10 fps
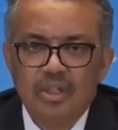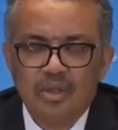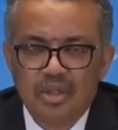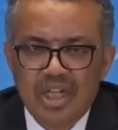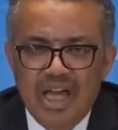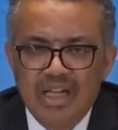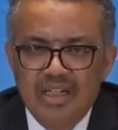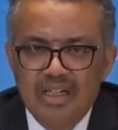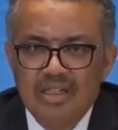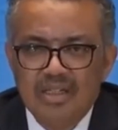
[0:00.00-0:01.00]
to
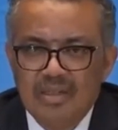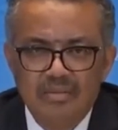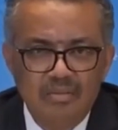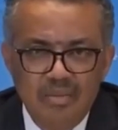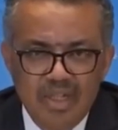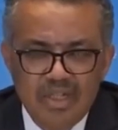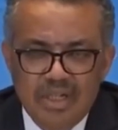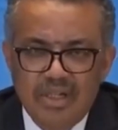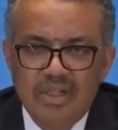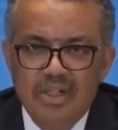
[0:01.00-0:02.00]
thank the
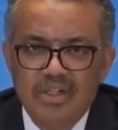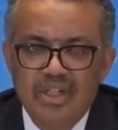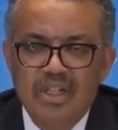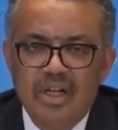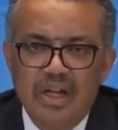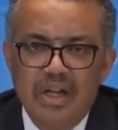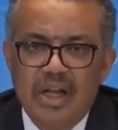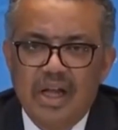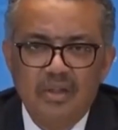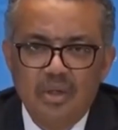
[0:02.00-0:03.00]
Secretary General,
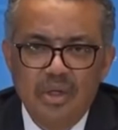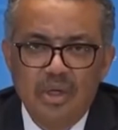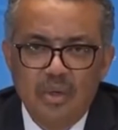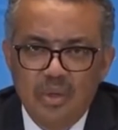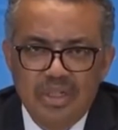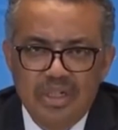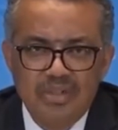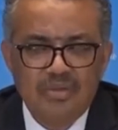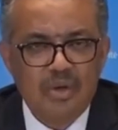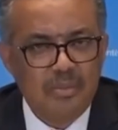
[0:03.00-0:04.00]
Antonio
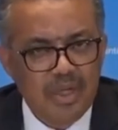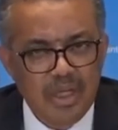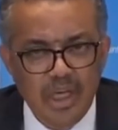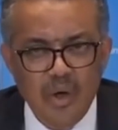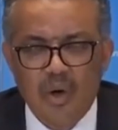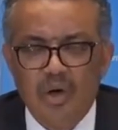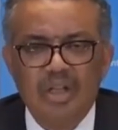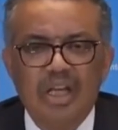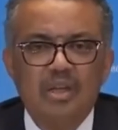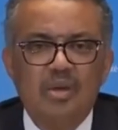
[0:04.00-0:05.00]
Guterres, for bringing all
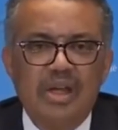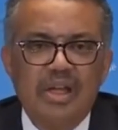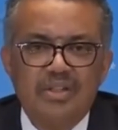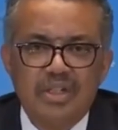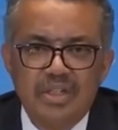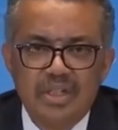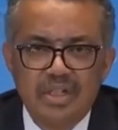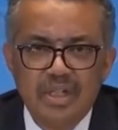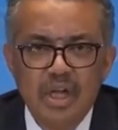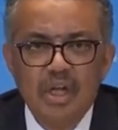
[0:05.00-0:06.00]
the UN
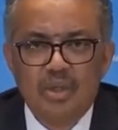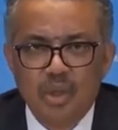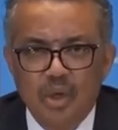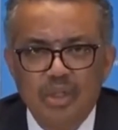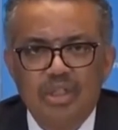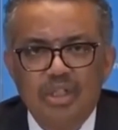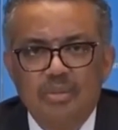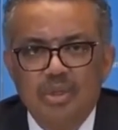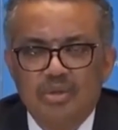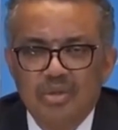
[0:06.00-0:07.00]
agencies to
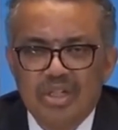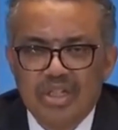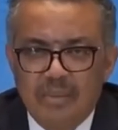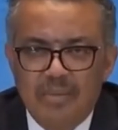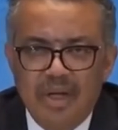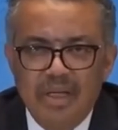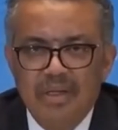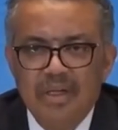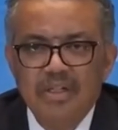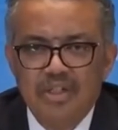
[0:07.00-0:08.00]
contribute to the Supply
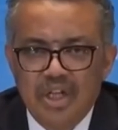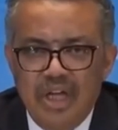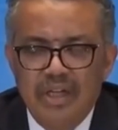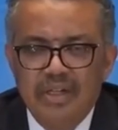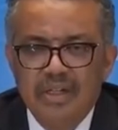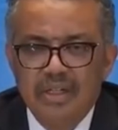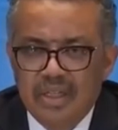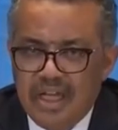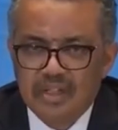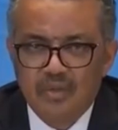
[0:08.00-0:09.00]
Chain
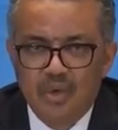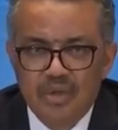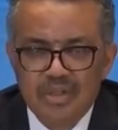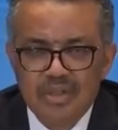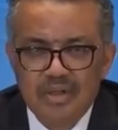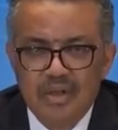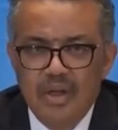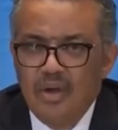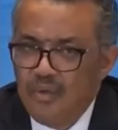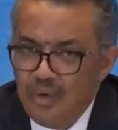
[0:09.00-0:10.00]
Task Force.
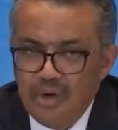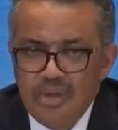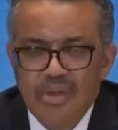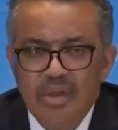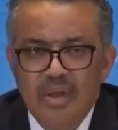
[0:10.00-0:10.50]
Fourth,